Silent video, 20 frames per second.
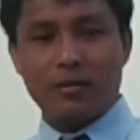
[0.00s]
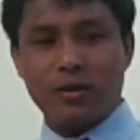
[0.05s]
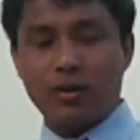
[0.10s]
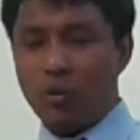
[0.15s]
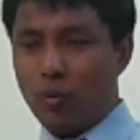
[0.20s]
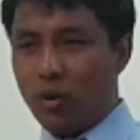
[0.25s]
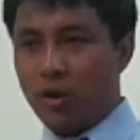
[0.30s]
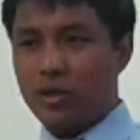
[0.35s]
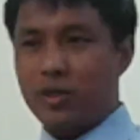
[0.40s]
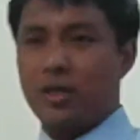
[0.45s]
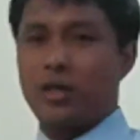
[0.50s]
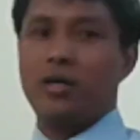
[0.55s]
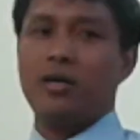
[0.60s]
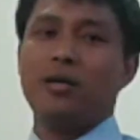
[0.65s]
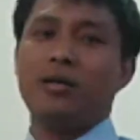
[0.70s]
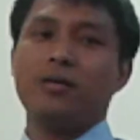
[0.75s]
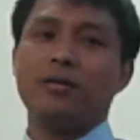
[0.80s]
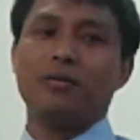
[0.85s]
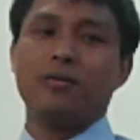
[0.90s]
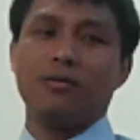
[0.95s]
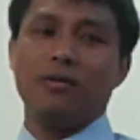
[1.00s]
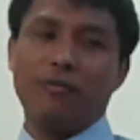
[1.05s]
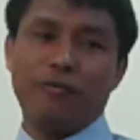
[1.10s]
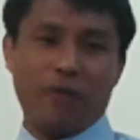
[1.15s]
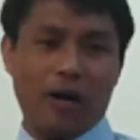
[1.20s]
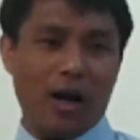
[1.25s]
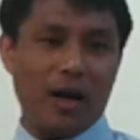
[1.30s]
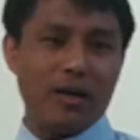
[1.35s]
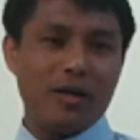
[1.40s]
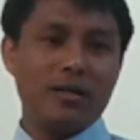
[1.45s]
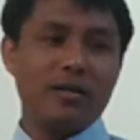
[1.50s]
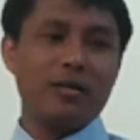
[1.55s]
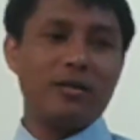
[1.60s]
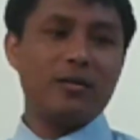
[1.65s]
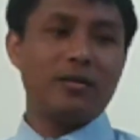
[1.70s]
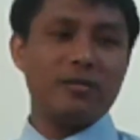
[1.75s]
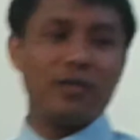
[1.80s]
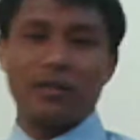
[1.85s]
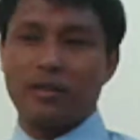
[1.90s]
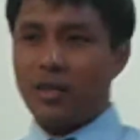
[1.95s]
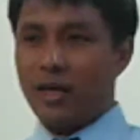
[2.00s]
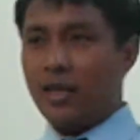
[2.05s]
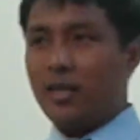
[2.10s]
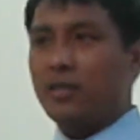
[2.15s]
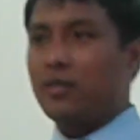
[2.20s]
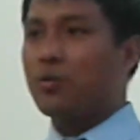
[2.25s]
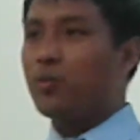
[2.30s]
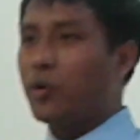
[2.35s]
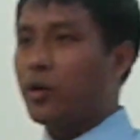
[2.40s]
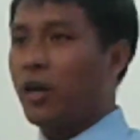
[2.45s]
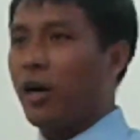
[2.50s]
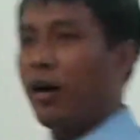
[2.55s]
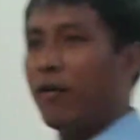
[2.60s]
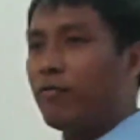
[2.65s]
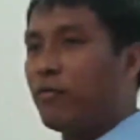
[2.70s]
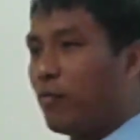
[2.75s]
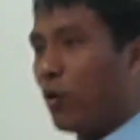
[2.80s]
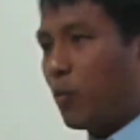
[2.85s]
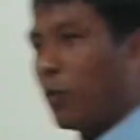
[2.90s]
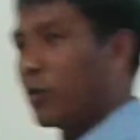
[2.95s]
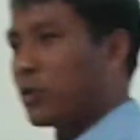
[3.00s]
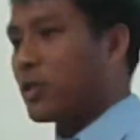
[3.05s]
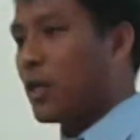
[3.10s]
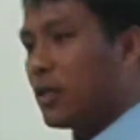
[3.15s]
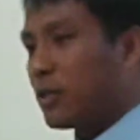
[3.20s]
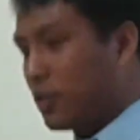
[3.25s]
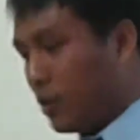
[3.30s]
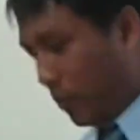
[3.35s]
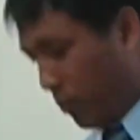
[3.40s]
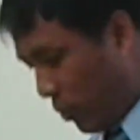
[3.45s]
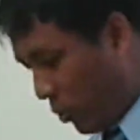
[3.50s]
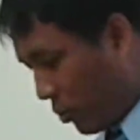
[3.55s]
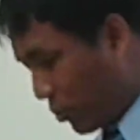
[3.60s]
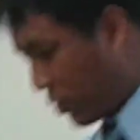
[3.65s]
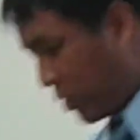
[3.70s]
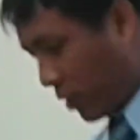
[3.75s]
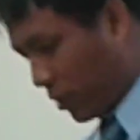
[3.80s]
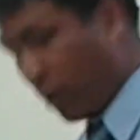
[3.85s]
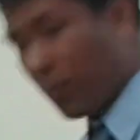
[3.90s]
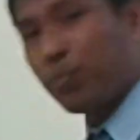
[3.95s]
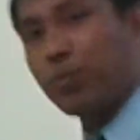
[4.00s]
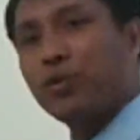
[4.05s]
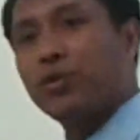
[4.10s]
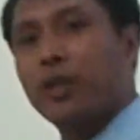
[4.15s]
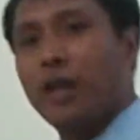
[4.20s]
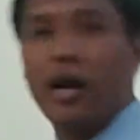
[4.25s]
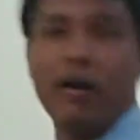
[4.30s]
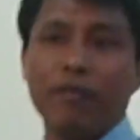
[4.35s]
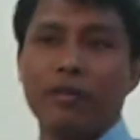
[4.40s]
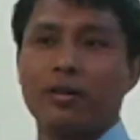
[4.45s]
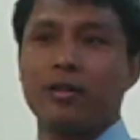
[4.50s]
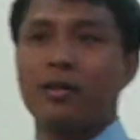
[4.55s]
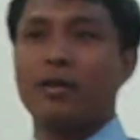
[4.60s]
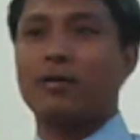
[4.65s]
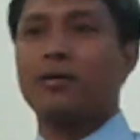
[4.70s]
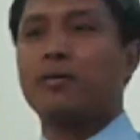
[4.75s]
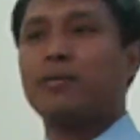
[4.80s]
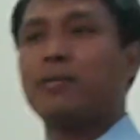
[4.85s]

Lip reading: The water, the fire, the things we have, the process, the books, the computer, everything.